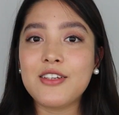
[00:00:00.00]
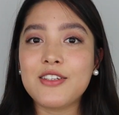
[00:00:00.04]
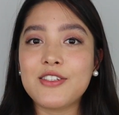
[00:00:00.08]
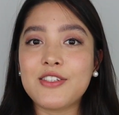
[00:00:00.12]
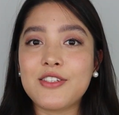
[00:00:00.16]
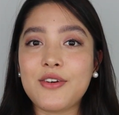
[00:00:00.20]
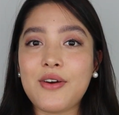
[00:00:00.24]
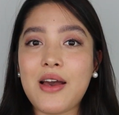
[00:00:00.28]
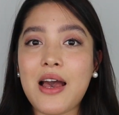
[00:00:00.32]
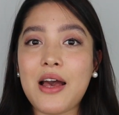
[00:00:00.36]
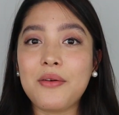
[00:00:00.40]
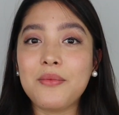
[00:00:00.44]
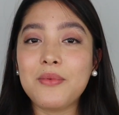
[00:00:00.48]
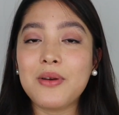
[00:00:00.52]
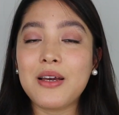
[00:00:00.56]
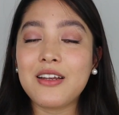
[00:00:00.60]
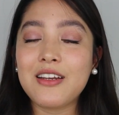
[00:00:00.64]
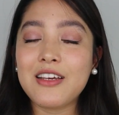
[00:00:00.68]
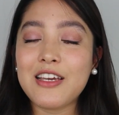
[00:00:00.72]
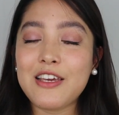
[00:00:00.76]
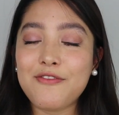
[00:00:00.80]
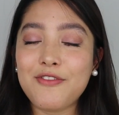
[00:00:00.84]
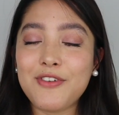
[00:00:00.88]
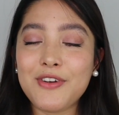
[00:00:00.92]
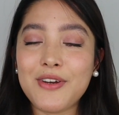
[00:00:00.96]
So I'm
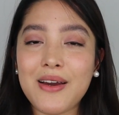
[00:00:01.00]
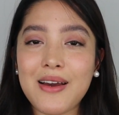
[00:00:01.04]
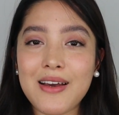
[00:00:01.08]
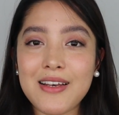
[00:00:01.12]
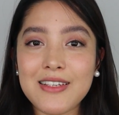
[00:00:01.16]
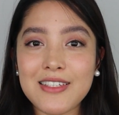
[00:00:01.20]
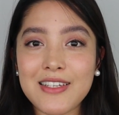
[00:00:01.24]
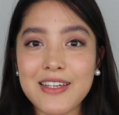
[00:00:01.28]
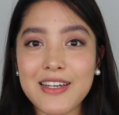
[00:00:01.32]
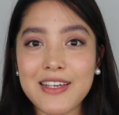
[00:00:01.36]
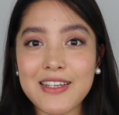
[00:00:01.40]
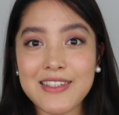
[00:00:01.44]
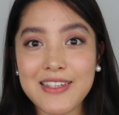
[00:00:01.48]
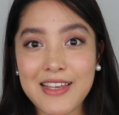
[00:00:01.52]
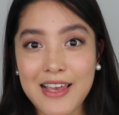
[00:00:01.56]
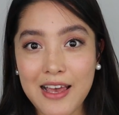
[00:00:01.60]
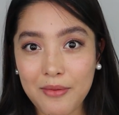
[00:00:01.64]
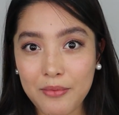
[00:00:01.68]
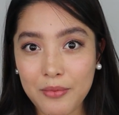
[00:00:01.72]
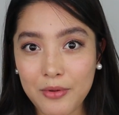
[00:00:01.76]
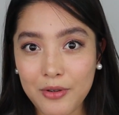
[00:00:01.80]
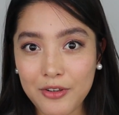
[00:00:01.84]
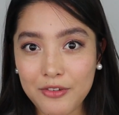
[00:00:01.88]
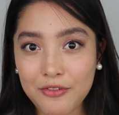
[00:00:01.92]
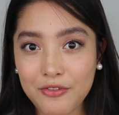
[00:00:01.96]
gonna give you guys an
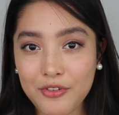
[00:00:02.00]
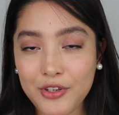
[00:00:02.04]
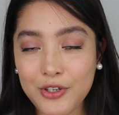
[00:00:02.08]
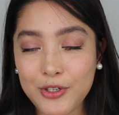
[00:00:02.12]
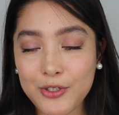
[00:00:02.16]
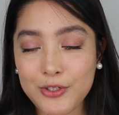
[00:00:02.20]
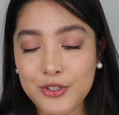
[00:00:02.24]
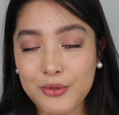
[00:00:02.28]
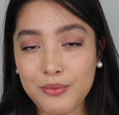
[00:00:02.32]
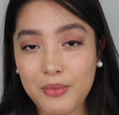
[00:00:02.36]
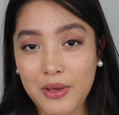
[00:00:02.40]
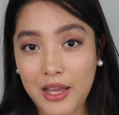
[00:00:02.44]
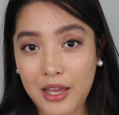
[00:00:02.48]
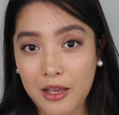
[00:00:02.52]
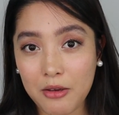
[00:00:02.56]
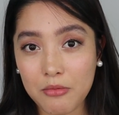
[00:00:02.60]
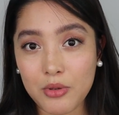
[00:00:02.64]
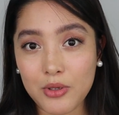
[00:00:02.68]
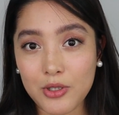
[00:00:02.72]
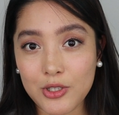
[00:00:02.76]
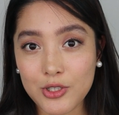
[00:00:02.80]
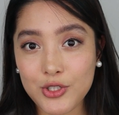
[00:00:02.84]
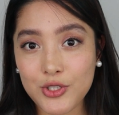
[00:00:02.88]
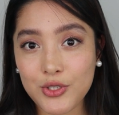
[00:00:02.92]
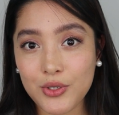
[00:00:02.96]
example for you to be
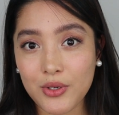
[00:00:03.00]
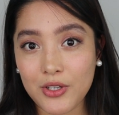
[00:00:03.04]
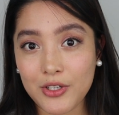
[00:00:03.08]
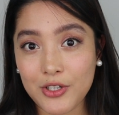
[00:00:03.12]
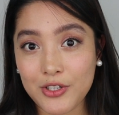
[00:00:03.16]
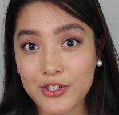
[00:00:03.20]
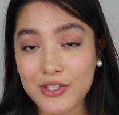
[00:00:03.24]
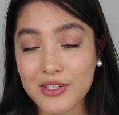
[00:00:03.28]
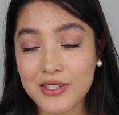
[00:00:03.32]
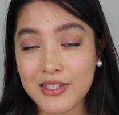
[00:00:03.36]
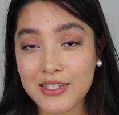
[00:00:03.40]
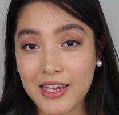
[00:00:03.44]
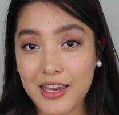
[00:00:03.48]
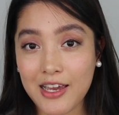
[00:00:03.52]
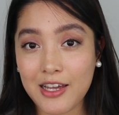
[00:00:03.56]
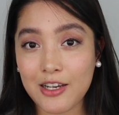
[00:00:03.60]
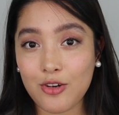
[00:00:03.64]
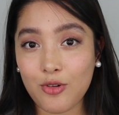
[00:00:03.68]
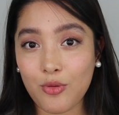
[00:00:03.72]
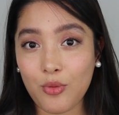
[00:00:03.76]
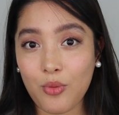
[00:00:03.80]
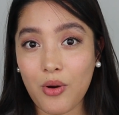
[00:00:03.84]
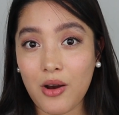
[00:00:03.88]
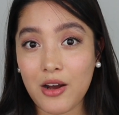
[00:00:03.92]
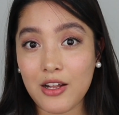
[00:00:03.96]
able to
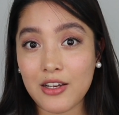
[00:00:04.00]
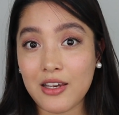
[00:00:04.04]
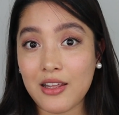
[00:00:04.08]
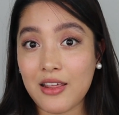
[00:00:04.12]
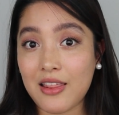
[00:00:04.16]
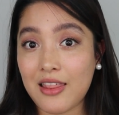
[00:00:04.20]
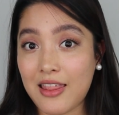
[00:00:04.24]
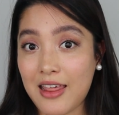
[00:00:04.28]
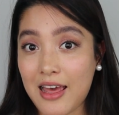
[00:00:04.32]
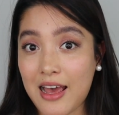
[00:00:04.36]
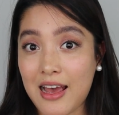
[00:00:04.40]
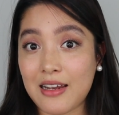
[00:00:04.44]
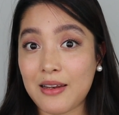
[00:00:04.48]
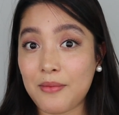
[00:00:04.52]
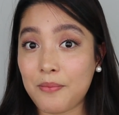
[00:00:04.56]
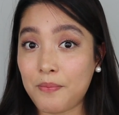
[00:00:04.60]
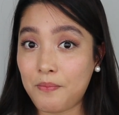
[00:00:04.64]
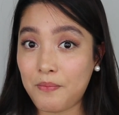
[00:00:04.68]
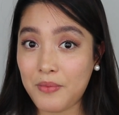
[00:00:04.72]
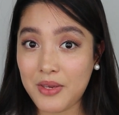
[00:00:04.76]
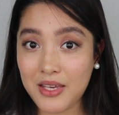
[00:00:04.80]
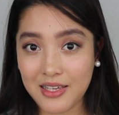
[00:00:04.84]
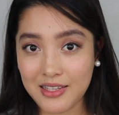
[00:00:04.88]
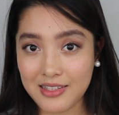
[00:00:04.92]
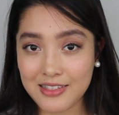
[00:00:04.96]
understand what that
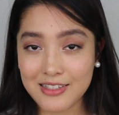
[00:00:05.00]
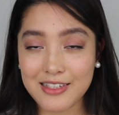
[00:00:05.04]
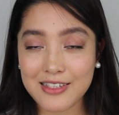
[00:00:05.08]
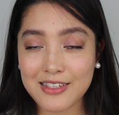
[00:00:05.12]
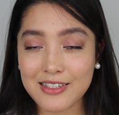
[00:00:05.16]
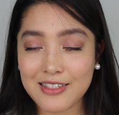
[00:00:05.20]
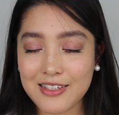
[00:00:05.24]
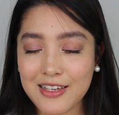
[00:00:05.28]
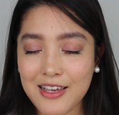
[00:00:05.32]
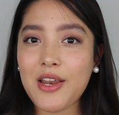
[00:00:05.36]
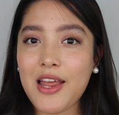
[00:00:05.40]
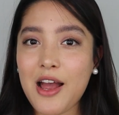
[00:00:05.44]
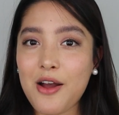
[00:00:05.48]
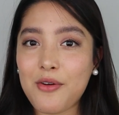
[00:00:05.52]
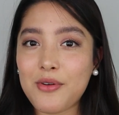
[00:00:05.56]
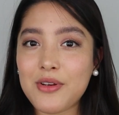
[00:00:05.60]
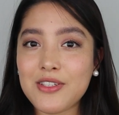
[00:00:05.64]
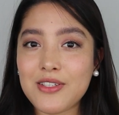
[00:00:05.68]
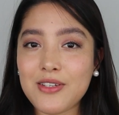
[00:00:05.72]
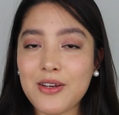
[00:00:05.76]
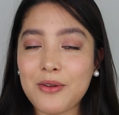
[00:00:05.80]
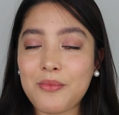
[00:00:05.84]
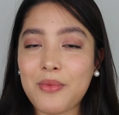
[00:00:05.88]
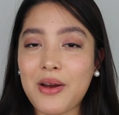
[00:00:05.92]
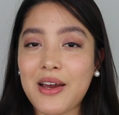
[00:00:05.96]
means. When I
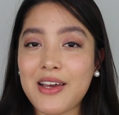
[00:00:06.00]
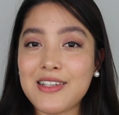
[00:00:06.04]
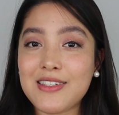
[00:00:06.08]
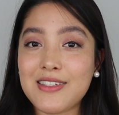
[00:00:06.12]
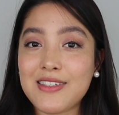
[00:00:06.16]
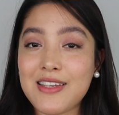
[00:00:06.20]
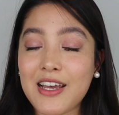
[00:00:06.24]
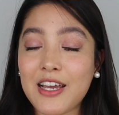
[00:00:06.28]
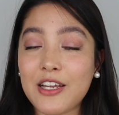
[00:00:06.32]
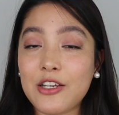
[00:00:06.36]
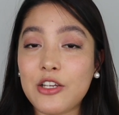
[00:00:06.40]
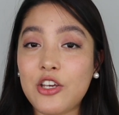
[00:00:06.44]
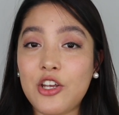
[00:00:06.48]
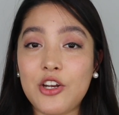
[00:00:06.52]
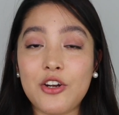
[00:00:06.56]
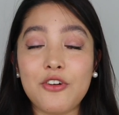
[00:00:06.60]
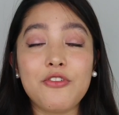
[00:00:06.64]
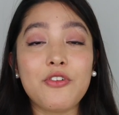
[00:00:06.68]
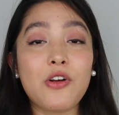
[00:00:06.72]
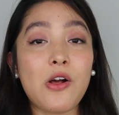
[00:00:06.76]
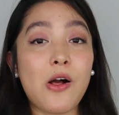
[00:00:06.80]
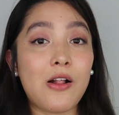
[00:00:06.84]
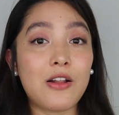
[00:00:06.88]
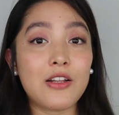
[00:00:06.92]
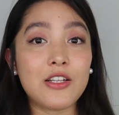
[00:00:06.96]
was on my second year
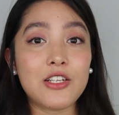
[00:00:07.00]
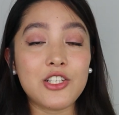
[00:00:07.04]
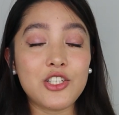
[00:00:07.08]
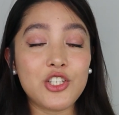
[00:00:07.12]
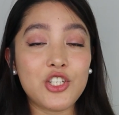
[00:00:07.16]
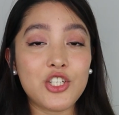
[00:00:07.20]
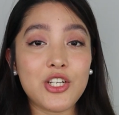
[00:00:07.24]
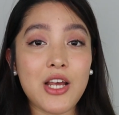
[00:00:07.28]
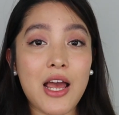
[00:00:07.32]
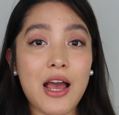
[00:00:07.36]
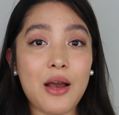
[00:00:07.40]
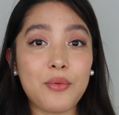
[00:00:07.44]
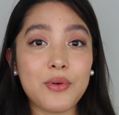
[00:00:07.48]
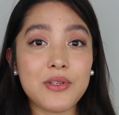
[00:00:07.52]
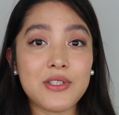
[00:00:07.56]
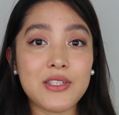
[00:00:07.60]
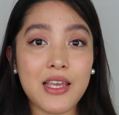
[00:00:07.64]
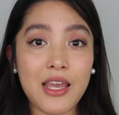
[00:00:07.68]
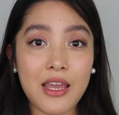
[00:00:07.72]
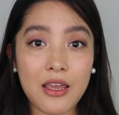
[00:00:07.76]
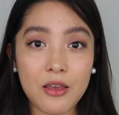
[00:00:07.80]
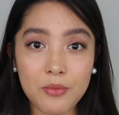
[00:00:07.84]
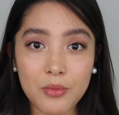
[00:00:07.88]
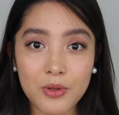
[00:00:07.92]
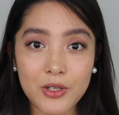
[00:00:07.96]
of college, I was
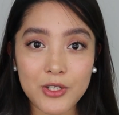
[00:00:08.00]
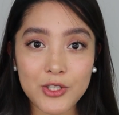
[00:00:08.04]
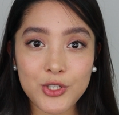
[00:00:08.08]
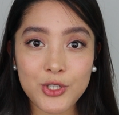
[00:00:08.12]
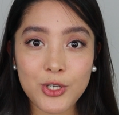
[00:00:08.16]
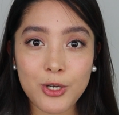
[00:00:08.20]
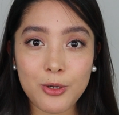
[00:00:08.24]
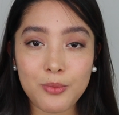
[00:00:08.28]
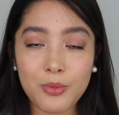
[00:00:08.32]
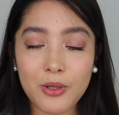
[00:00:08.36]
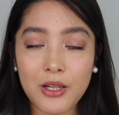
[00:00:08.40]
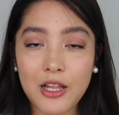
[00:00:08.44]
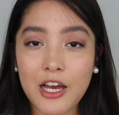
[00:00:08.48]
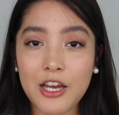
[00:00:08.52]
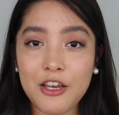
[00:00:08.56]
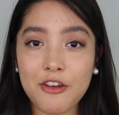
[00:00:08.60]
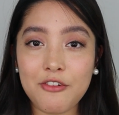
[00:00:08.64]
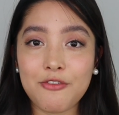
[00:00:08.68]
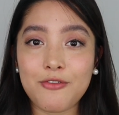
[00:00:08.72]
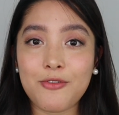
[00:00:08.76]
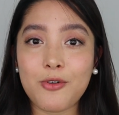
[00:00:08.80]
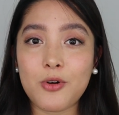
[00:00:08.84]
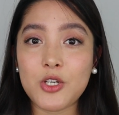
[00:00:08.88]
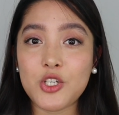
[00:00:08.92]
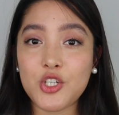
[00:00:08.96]
able to apply
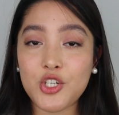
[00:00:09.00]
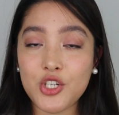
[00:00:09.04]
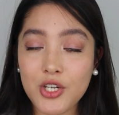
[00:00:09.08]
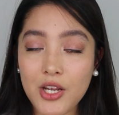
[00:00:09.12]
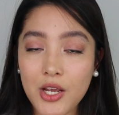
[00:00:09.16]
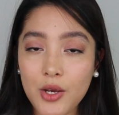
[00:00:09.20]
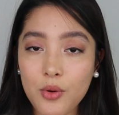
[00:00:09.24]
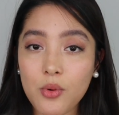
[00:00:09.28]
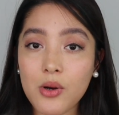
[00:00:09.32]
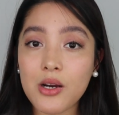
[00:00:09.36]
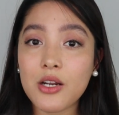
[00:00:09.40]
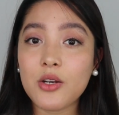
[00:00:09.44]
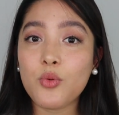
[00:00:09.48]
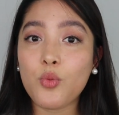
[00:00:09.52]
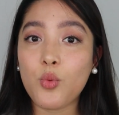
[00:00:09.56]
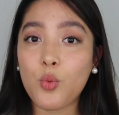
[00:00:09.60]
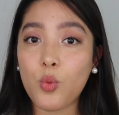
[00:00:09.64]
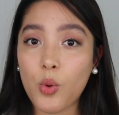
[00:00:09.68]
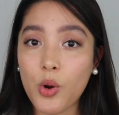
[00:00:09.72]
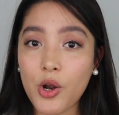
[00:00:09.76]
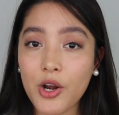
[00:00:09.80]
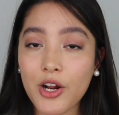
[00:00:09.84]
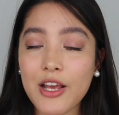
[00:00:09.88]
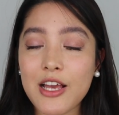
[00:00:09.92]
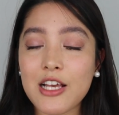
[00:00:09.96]
for J1
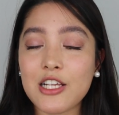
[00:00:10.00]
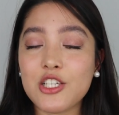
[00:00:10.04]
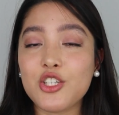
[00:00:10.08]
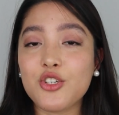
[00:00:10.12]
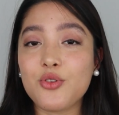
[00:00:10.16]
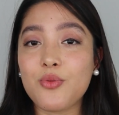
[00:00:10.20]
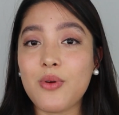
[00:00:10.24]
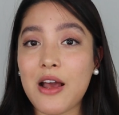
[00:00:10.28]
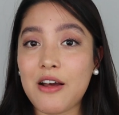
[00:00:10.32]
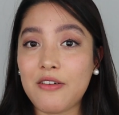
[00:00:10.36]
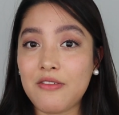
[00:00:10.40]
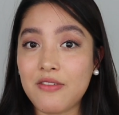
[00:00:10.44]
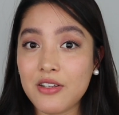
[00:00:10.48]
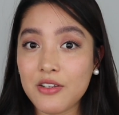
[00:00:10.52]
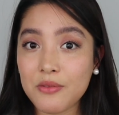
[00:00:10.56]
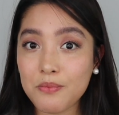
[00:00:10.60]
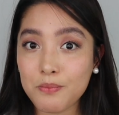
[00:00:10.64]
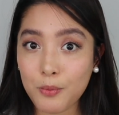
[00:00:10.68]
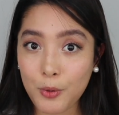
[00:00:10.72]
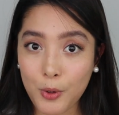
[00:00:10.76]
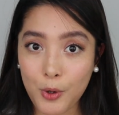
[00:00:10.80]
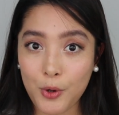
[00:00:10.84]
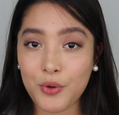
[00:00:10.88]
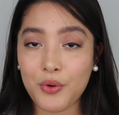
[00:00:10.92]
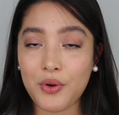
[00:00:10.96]
work and travel
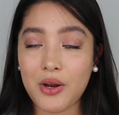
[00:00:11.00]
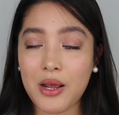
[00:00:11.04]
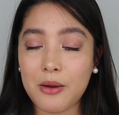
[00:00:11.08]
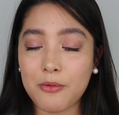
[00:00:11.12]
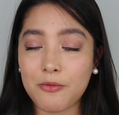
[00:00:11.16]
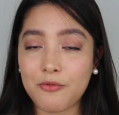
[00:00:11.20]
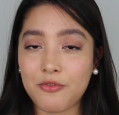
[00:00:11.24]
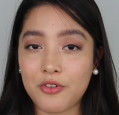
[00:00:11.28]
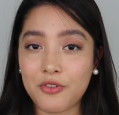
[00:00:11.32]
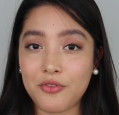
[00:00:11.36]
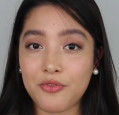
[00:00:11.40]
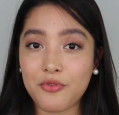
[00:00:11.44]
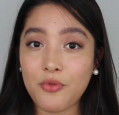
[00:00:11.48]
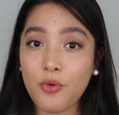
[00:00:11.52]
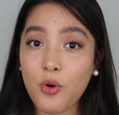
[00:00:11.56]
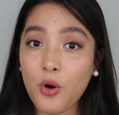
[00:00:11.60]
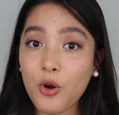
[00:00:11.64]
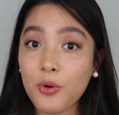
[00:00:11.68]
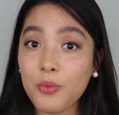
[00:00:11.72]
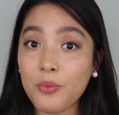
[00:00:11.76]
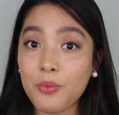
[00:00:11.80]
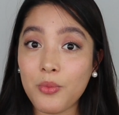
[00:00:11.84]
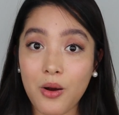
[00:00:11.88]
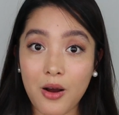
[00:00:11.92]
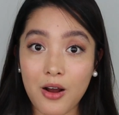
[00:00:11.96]
program for
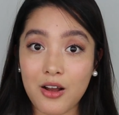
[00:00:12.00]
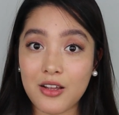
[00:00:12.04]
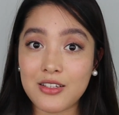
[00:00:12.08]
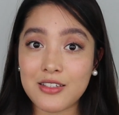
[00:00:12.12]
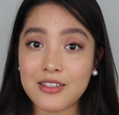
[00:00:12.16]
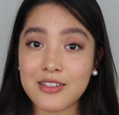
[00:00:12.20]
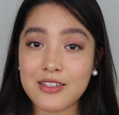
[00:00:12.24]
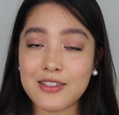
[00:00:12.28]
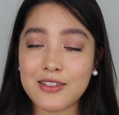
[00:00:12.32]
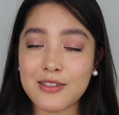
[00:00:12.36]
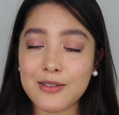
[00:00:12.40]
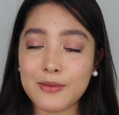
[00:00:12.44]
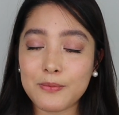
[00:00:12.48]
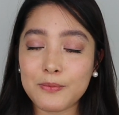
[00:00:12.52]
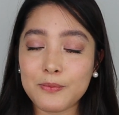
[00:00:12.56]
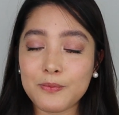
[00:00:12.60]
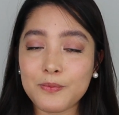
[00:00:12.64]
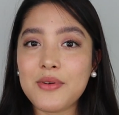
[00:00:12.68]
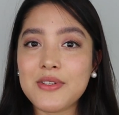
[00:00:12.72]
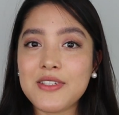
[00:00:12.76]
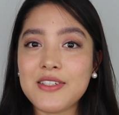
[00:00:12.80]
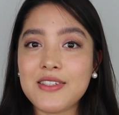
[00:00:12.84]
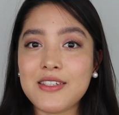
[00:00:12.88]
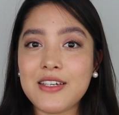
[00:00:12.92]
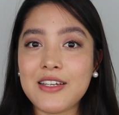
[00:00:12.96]
4 months. I was